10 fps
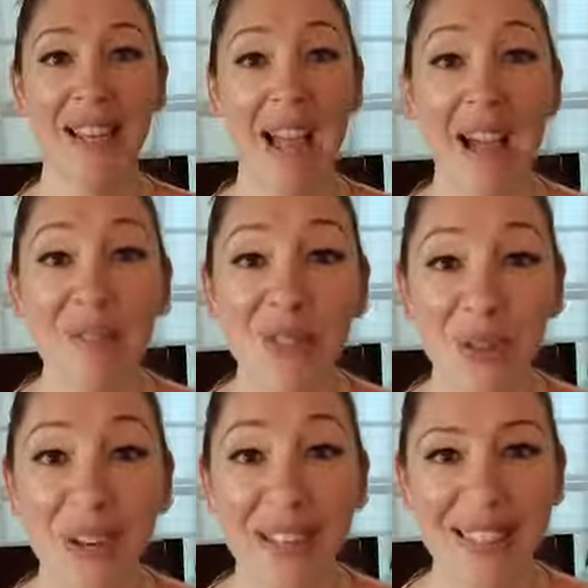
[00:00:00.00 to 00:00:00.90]
have
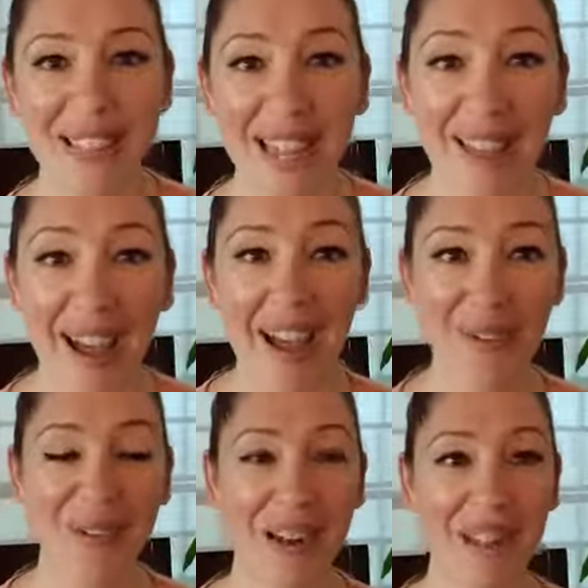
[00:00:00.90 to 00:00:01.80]
stories like that,
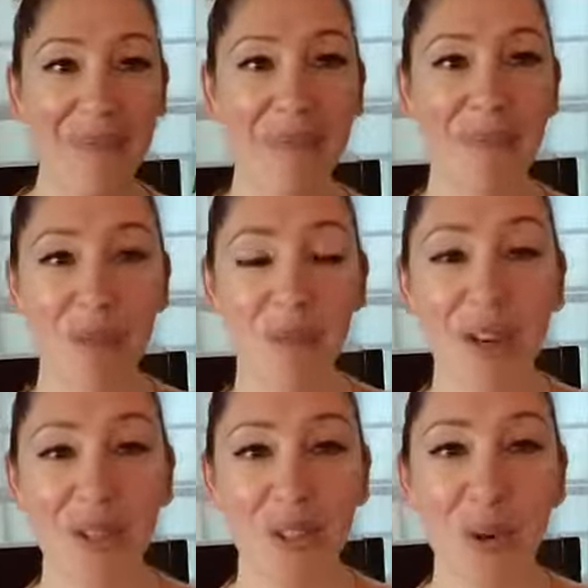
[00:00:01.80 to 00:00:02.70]
right? What
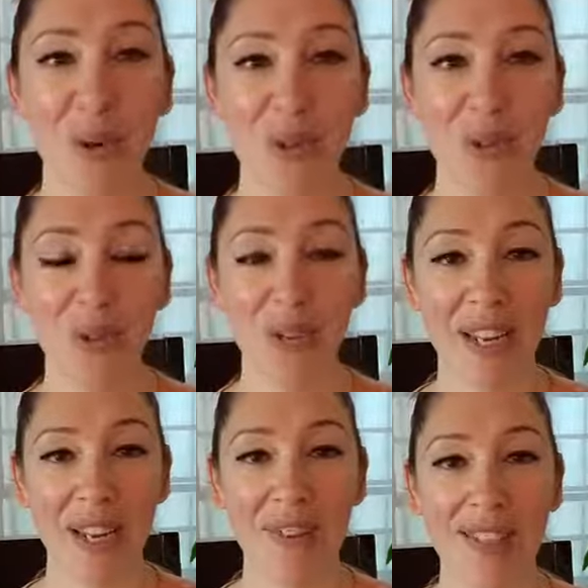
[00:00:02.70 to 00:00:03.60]
is your
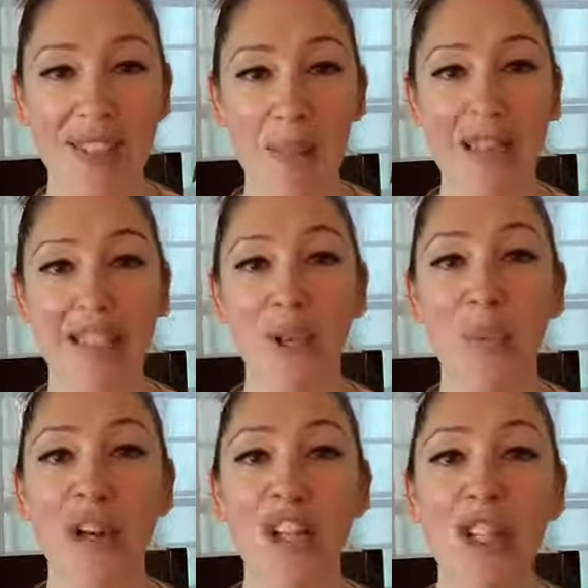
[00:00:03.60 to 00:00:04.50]
story of acceptance, or
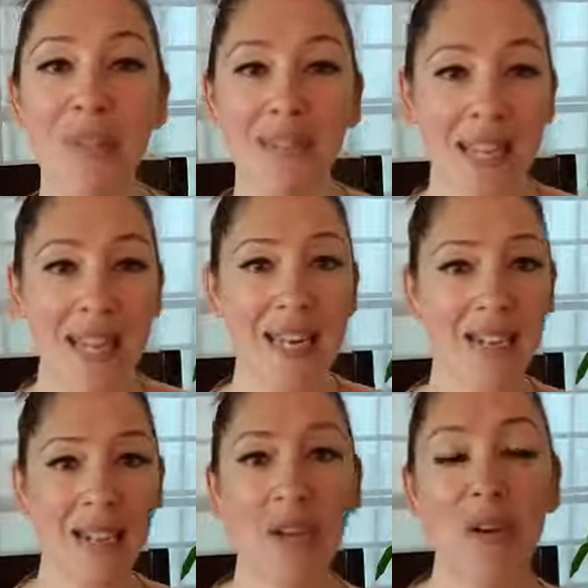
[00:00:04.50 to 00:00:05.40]
where do you need
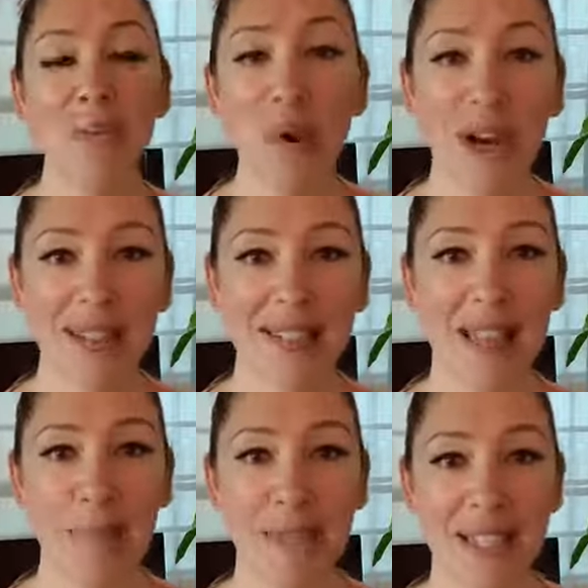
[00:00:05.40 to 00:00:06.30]
more
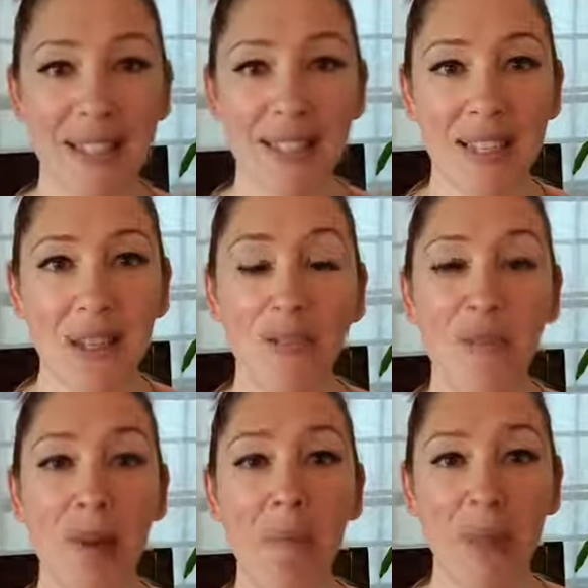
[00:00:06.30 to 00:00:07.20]
acceptance
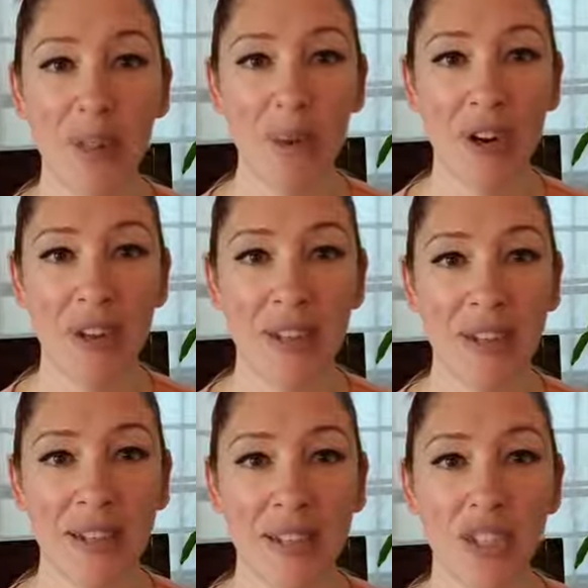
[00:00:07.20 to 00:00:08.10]
from the Lord,
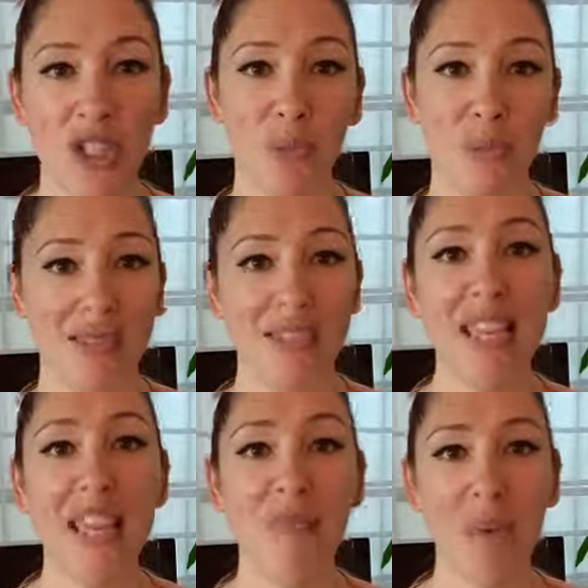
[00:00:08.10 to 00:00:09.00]
to
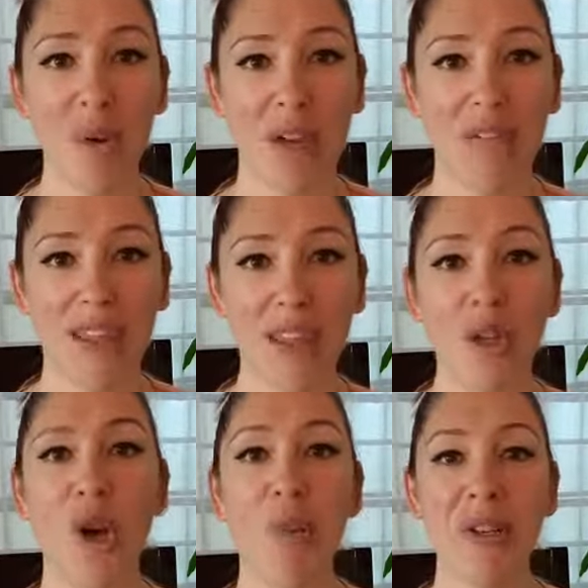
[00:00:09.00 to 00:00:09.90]
receive more of it, to
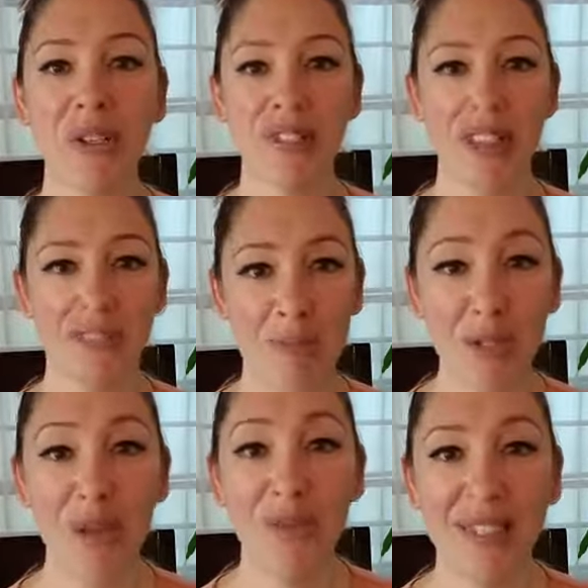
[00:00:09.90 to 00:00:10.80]
open yourself up
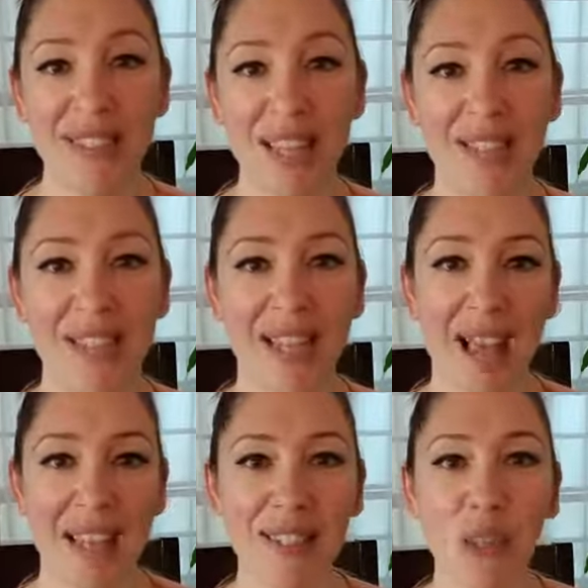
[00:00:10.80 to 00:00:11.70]
to receive it, to
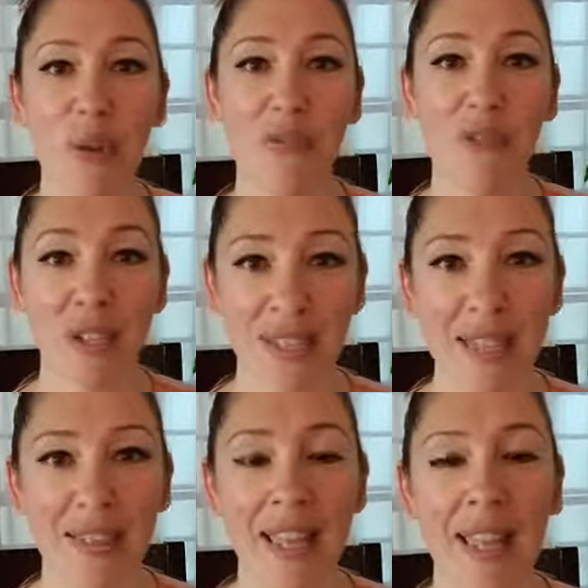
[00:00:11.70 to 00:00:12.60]
ask the Lord for
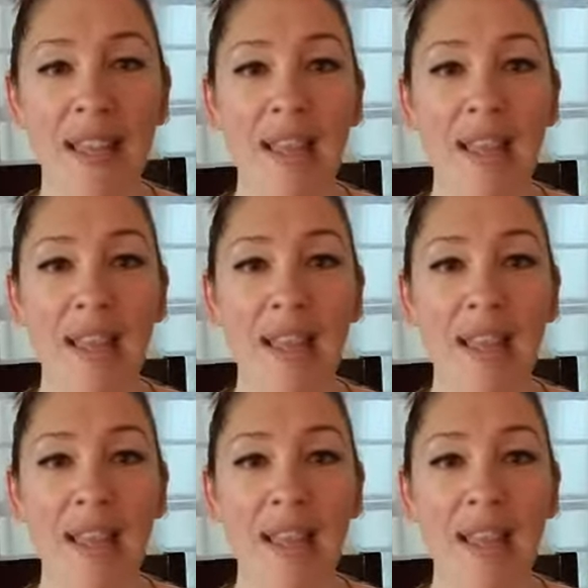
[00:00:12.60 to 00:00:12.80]
healing